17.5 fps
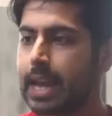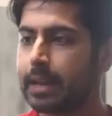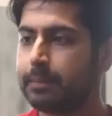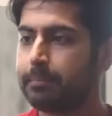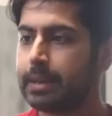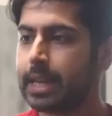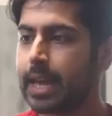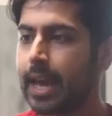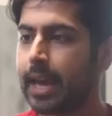
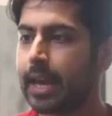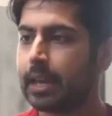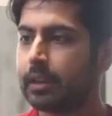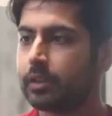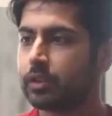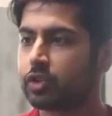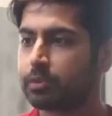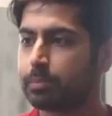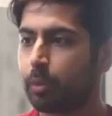
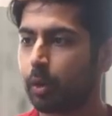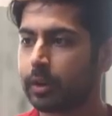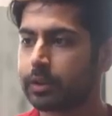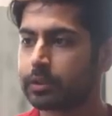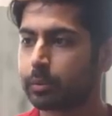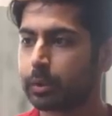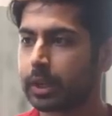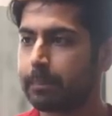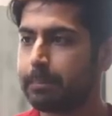NBA
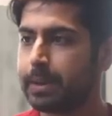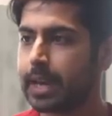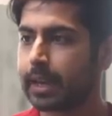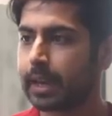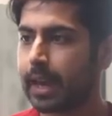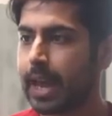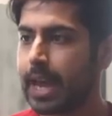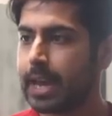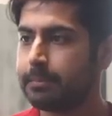sports. We're going to
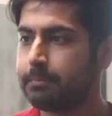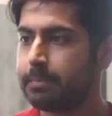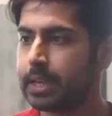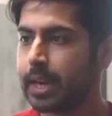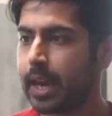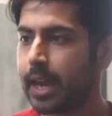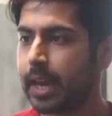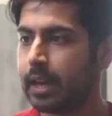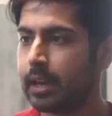pick
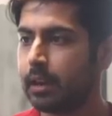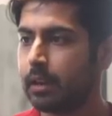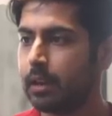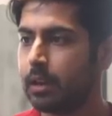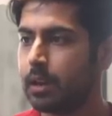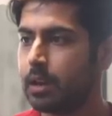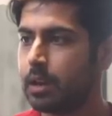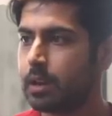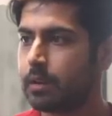NBA
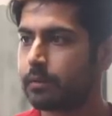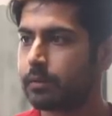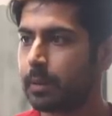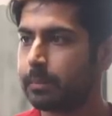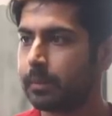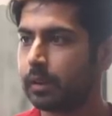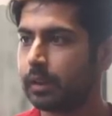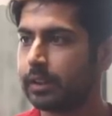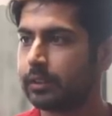
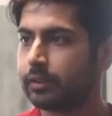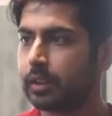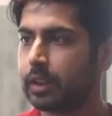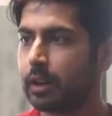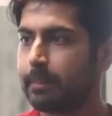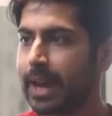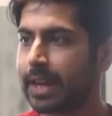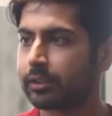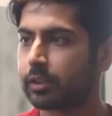from the list
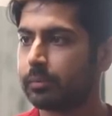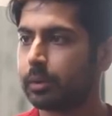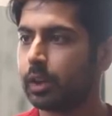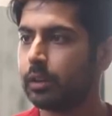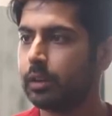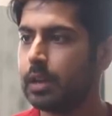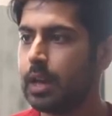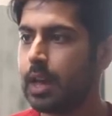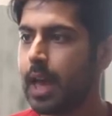here,
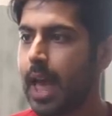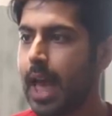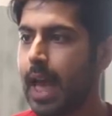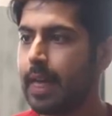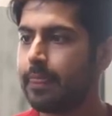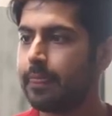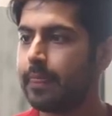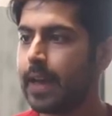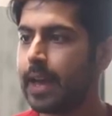basketball.
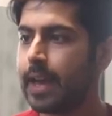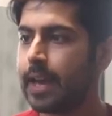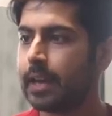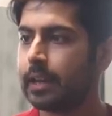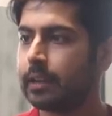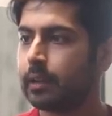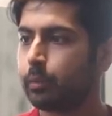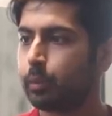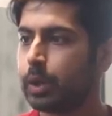And
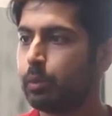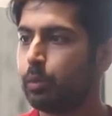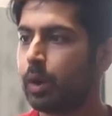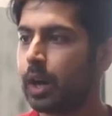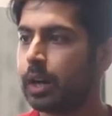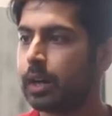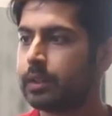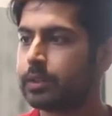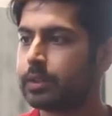then we
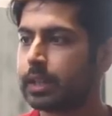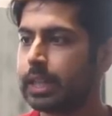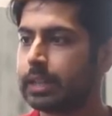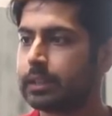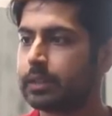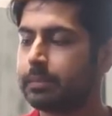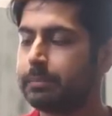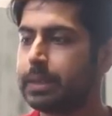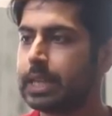want
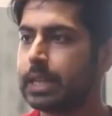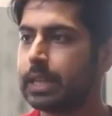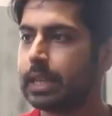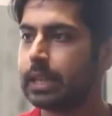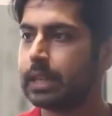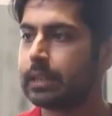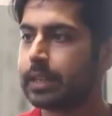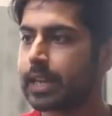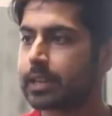it to be
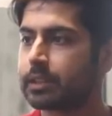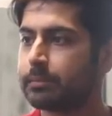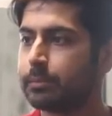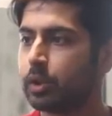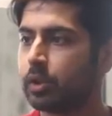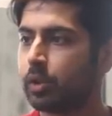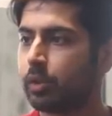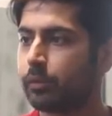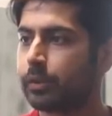in
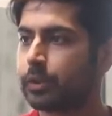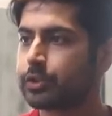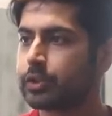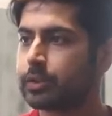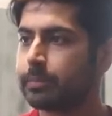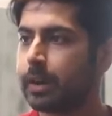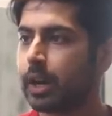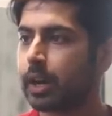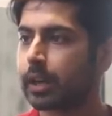decimal
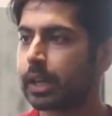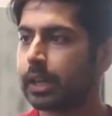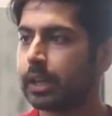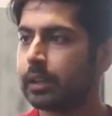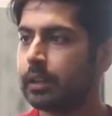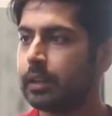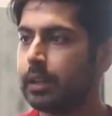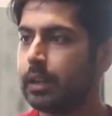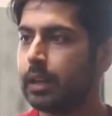versus
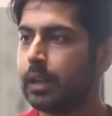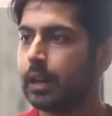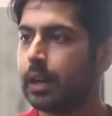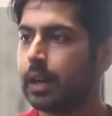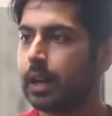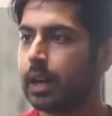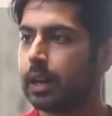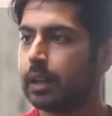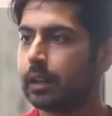American,
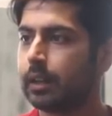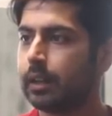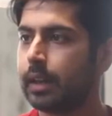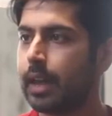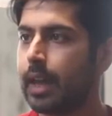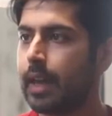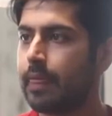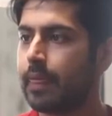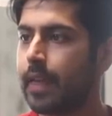
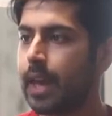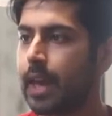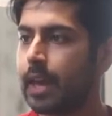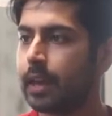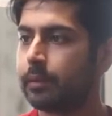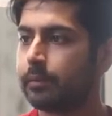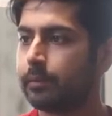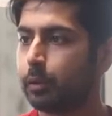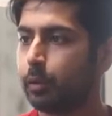and
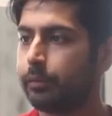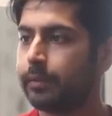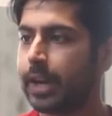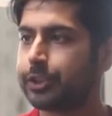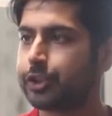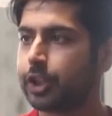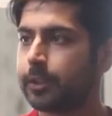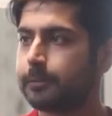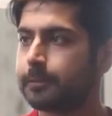then we'll
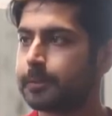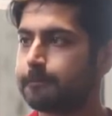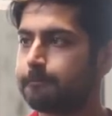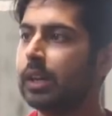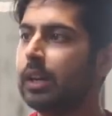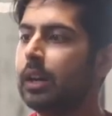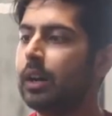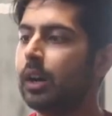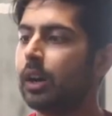fetch it.
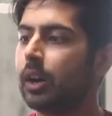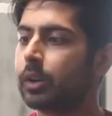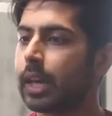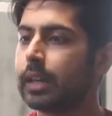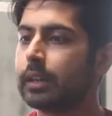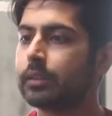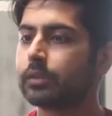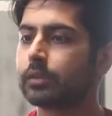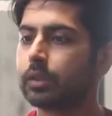
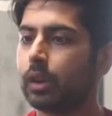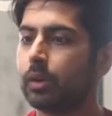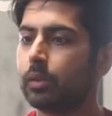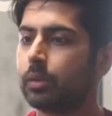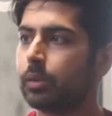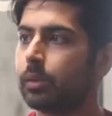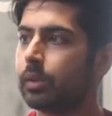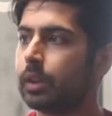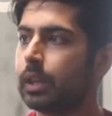Okay, so
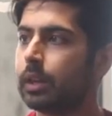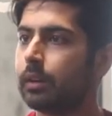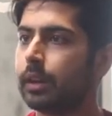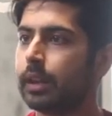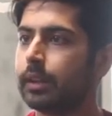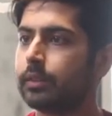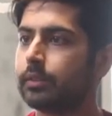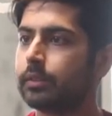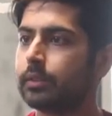here it
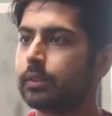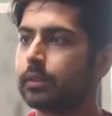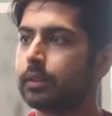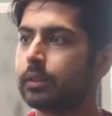is.